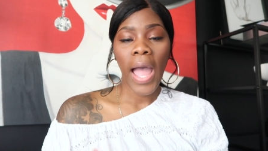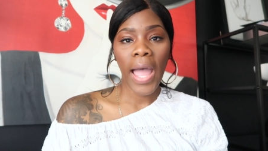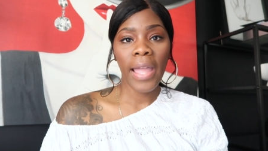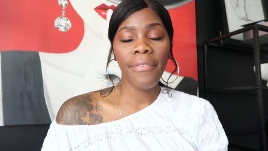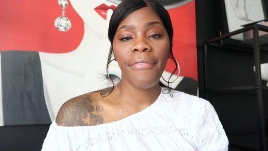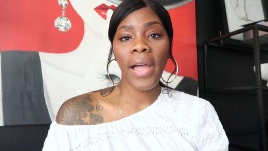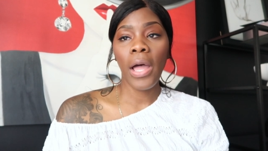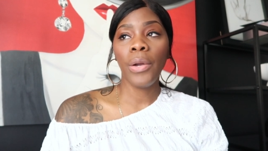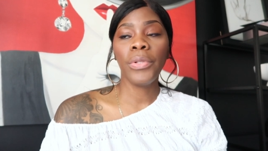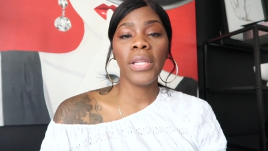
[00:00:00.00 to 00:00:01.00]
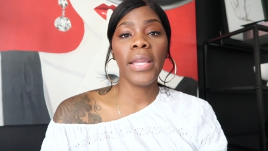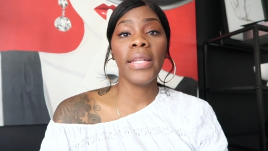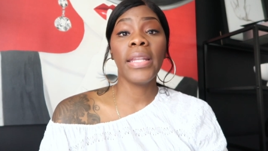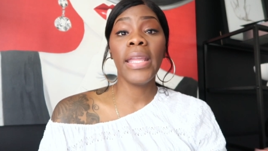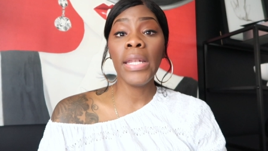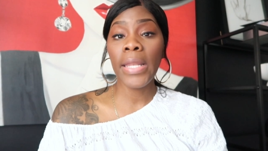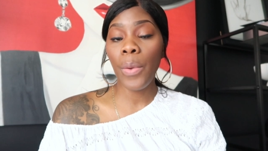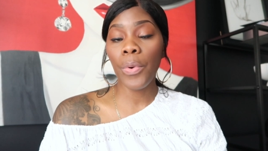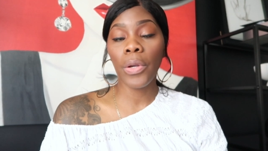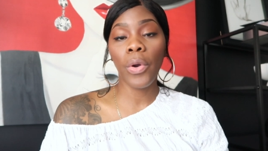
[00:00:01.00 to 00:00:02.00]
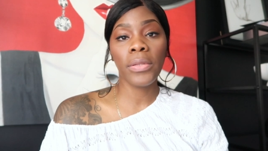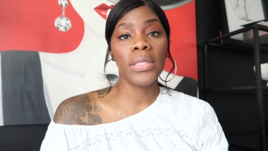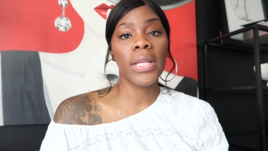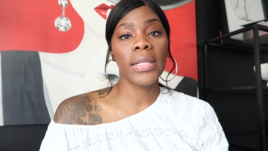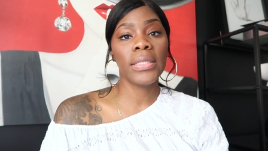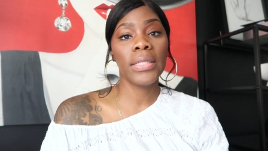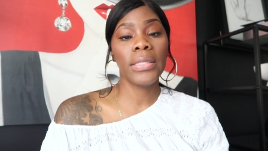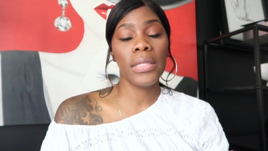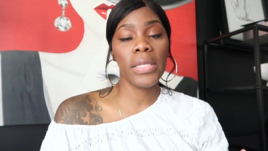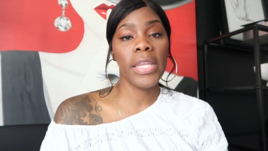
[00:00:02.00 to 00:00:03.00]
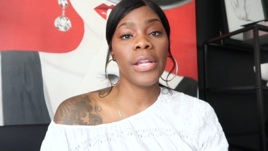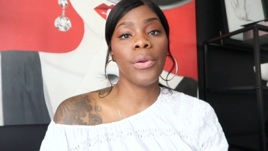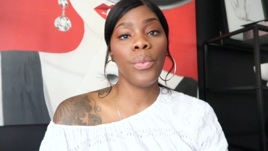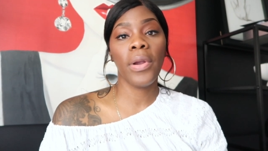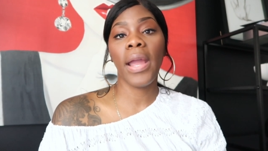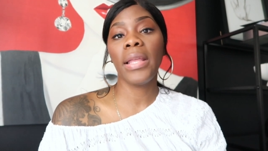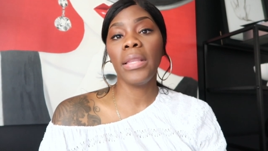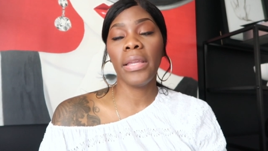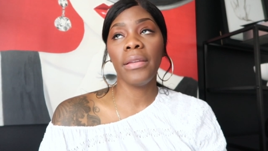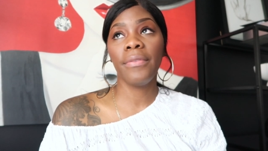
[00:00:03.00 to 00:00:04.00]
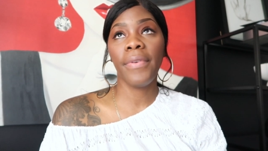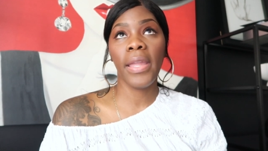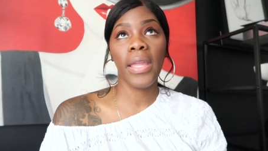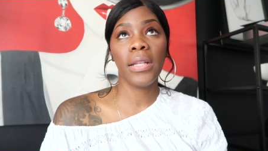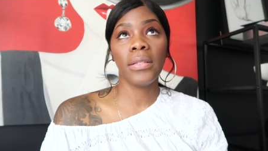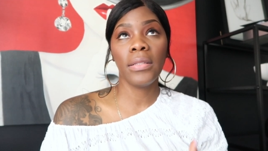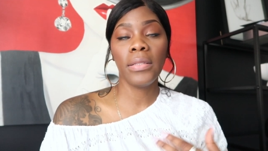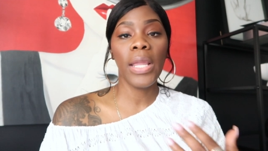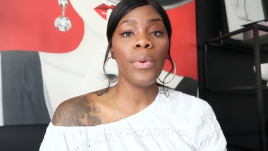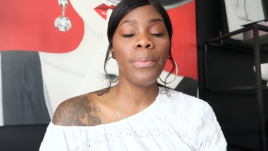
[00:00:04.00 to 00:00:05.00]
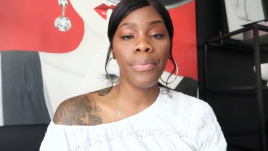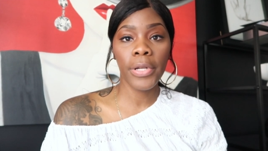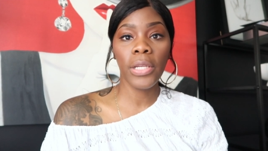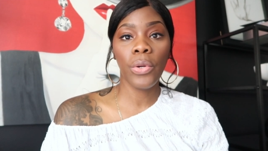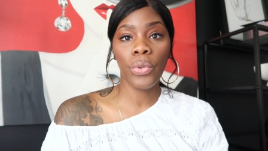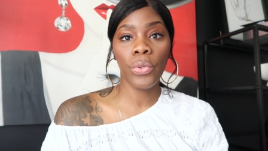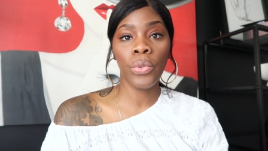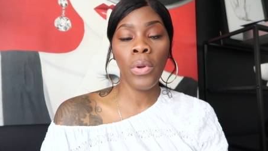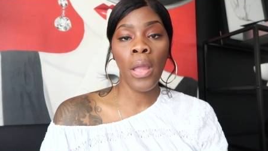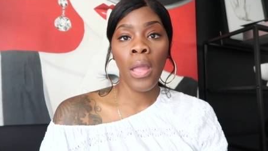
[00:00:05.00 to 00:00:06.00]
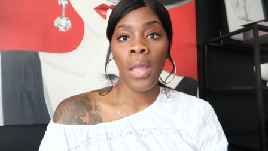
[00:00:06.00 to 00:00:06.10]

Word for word: I found an in-network orthodontist near where I live and they were pretty cool,